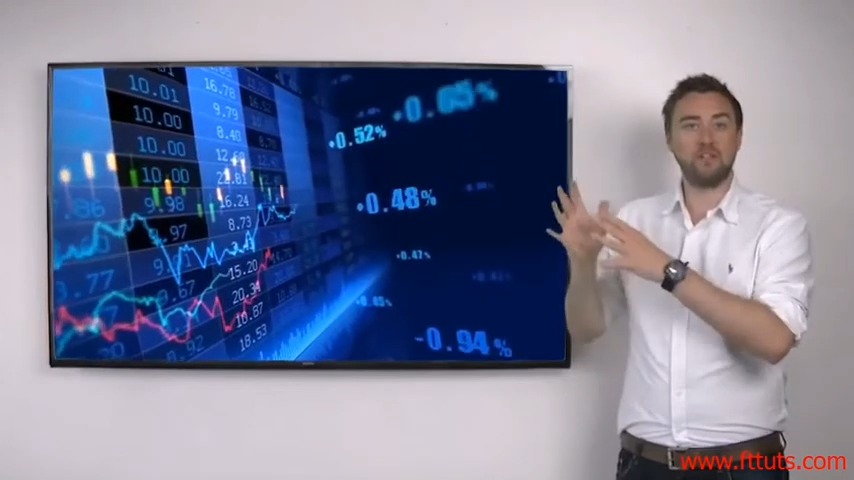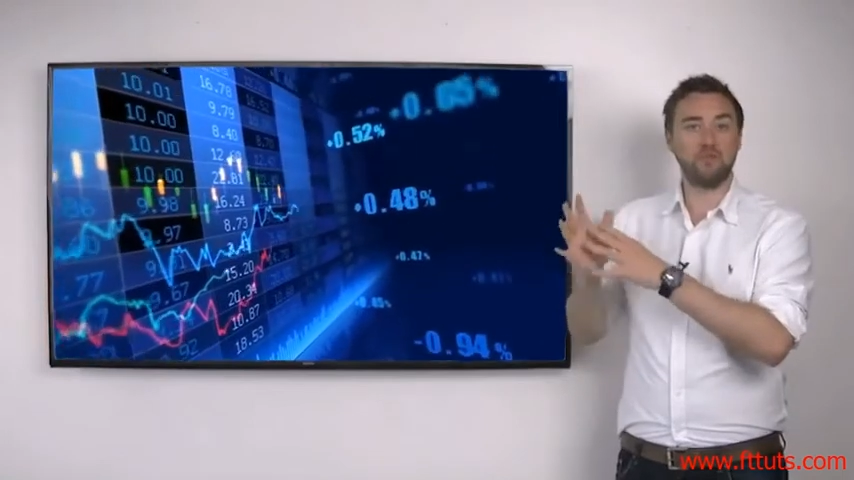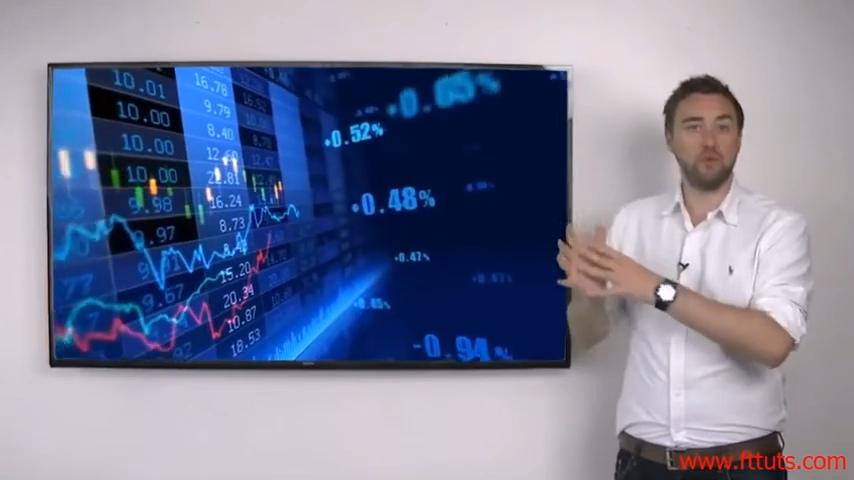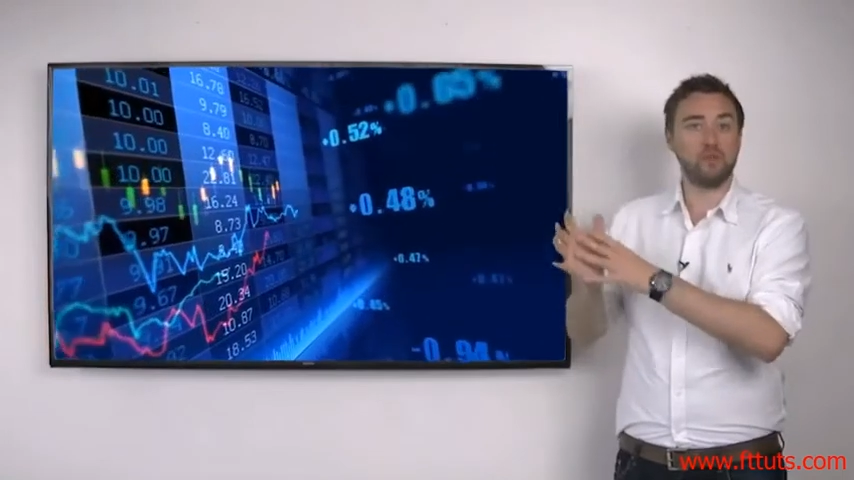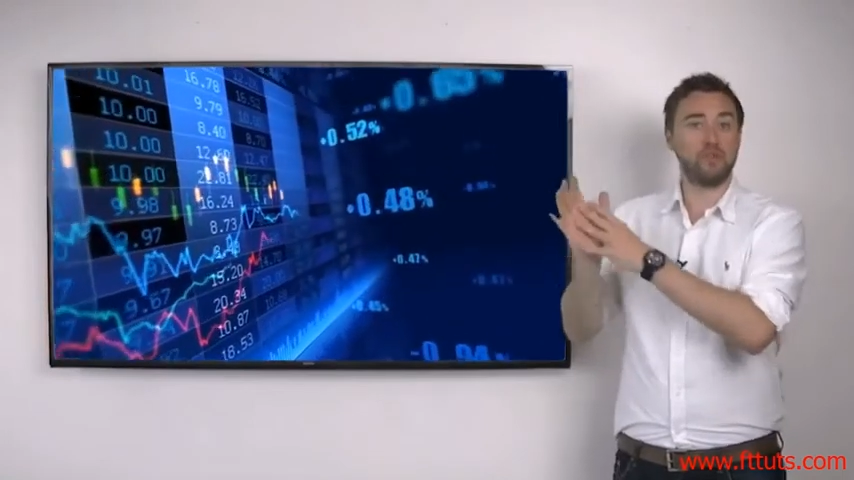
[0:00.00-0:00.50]
on the
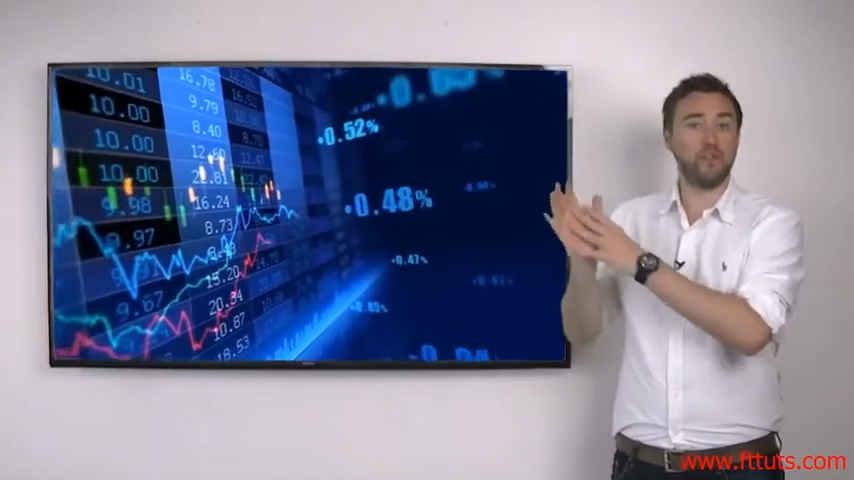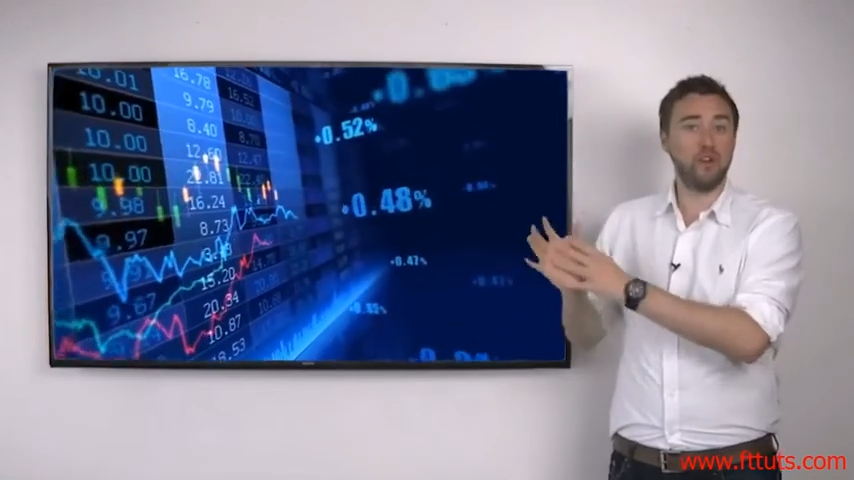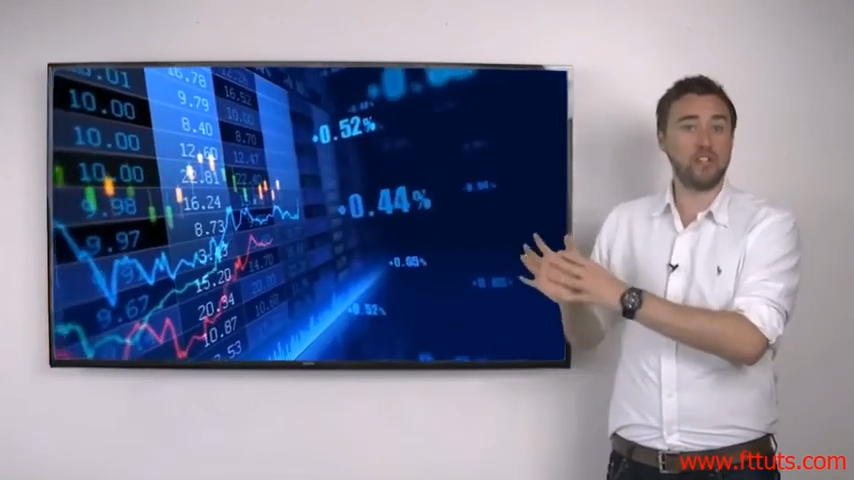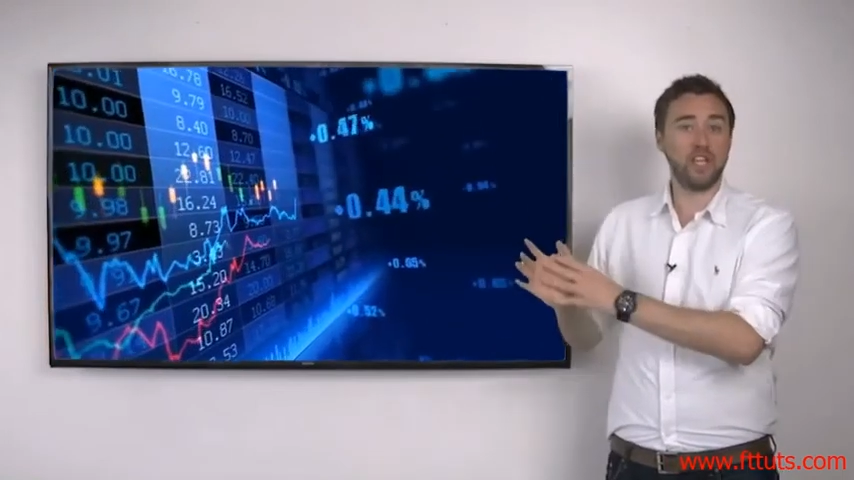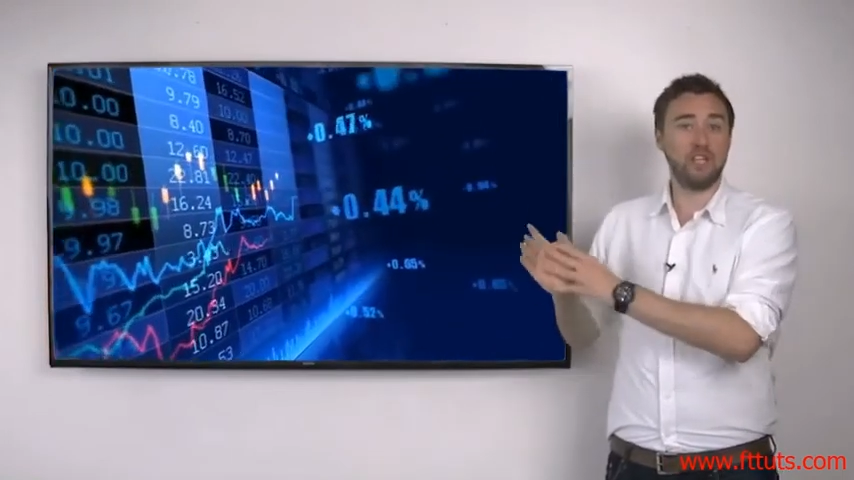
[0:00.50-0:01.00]
rules of
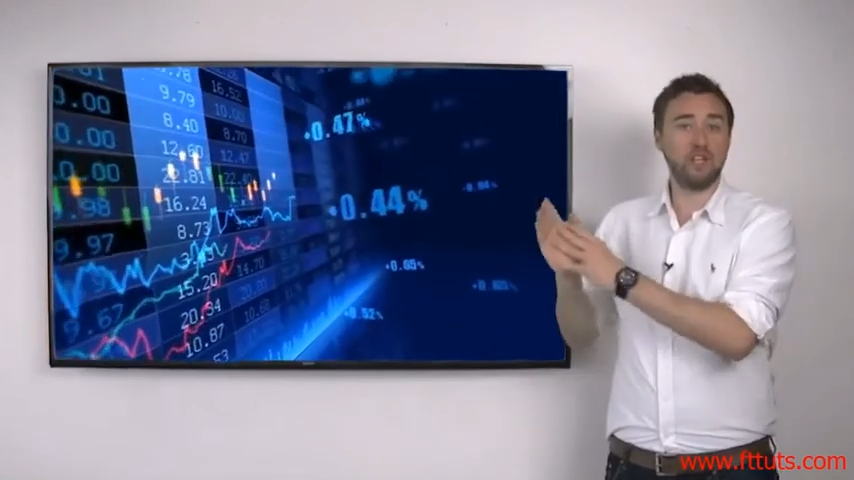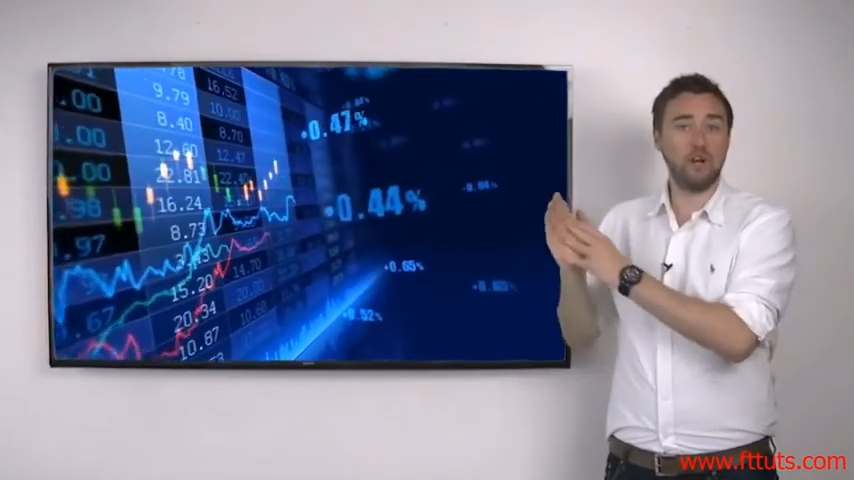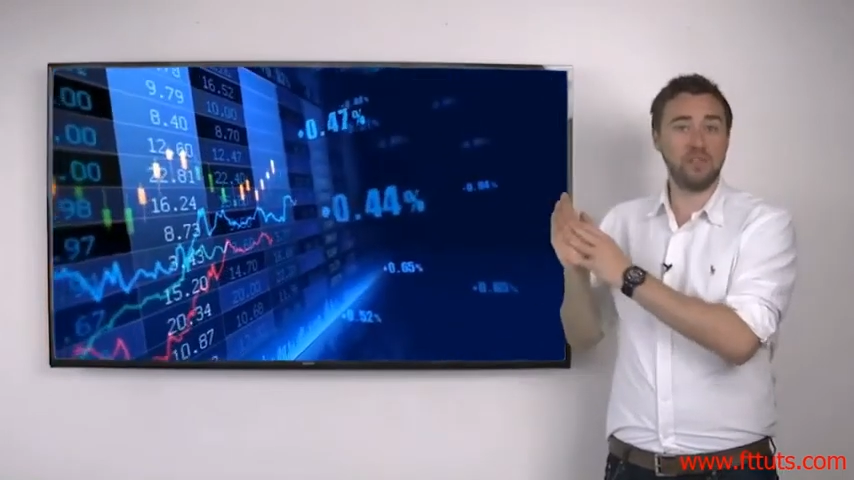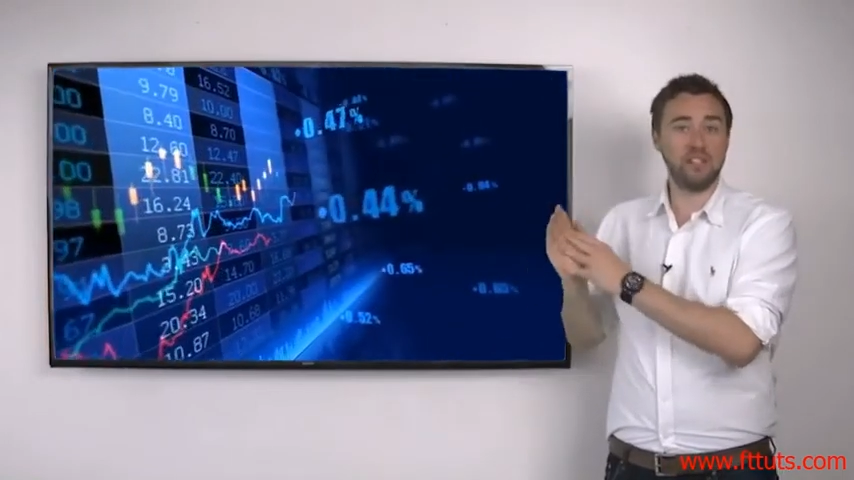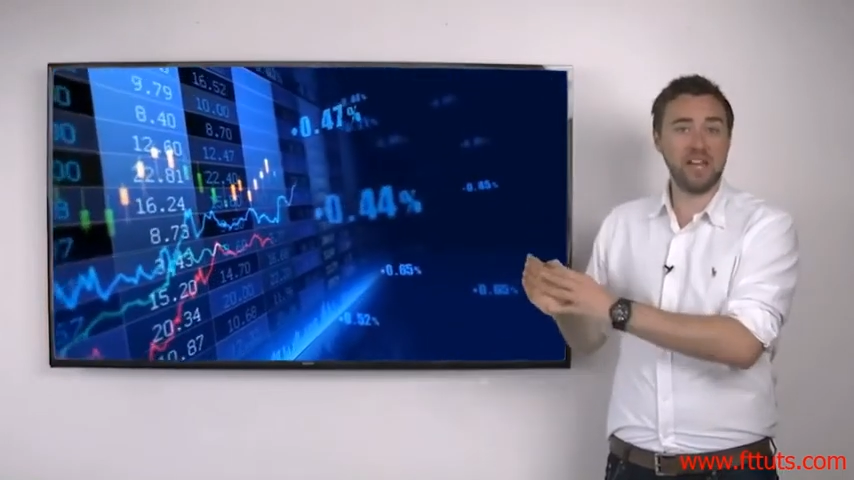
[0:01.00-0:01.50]
logic and
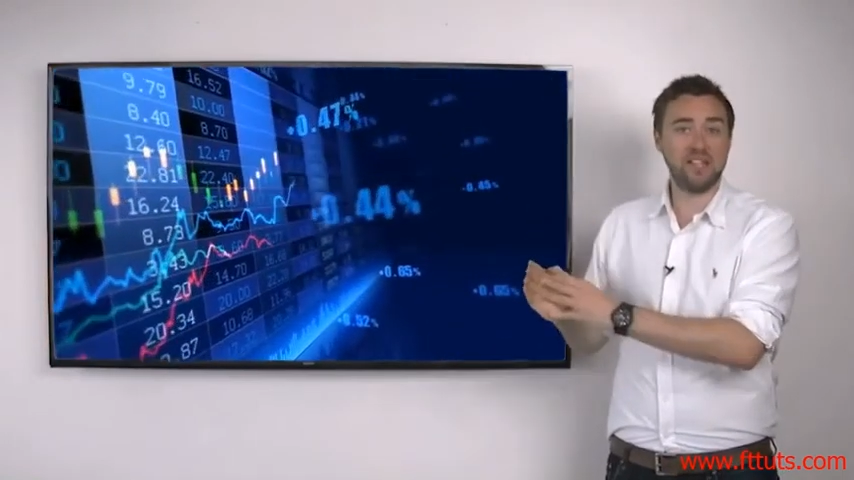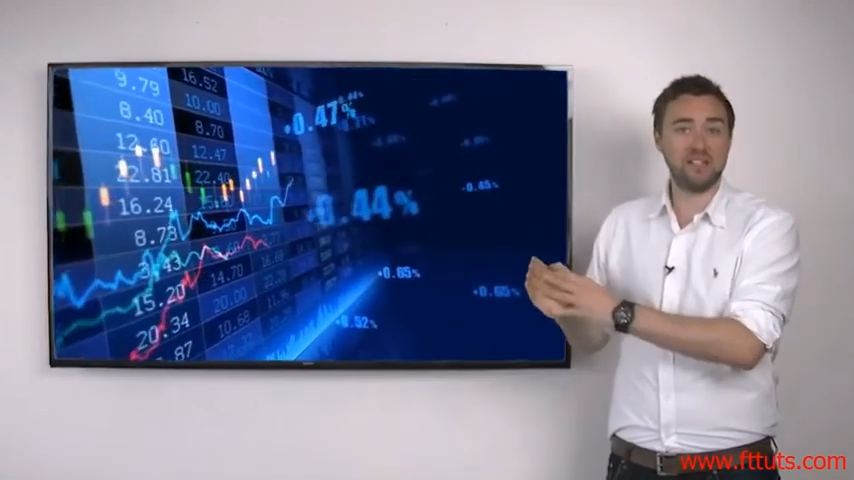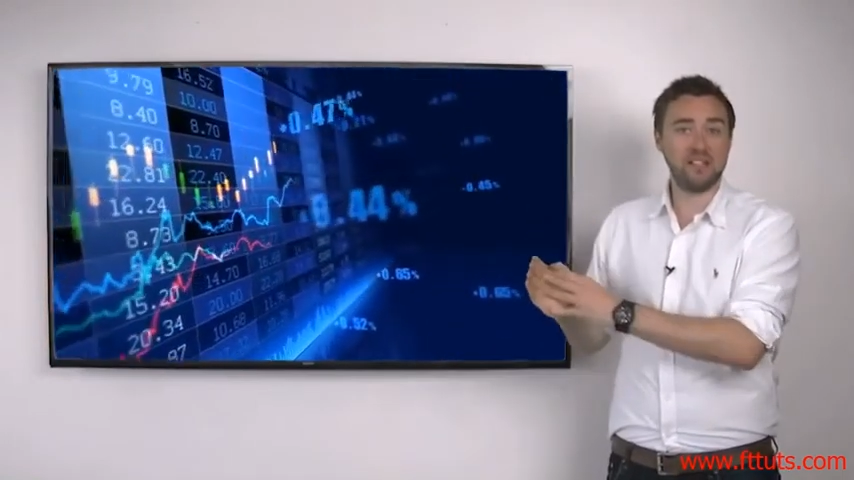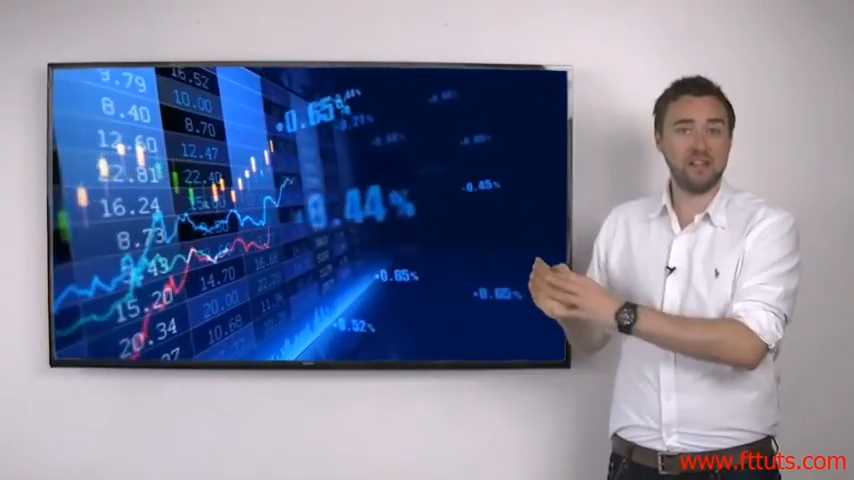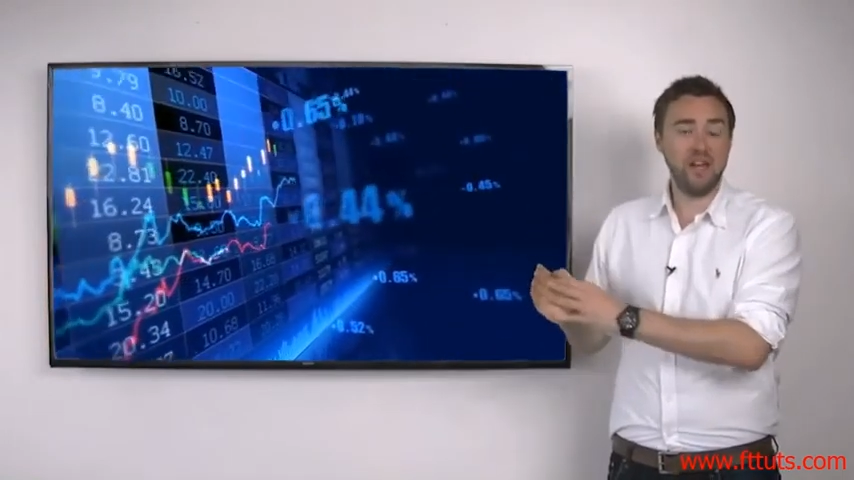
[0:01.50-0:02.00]
common
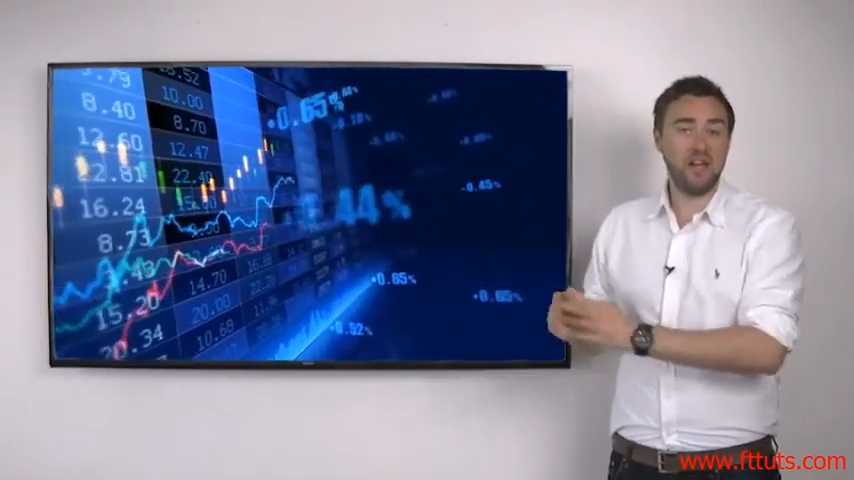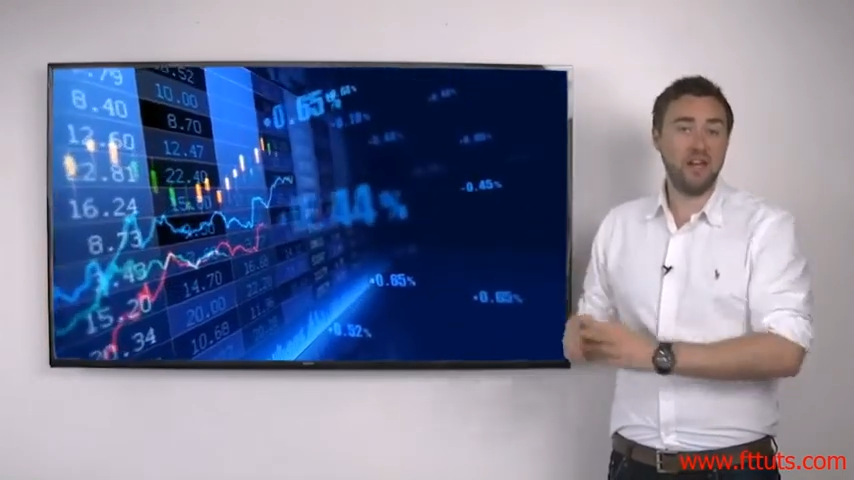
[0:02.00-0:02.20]
sense.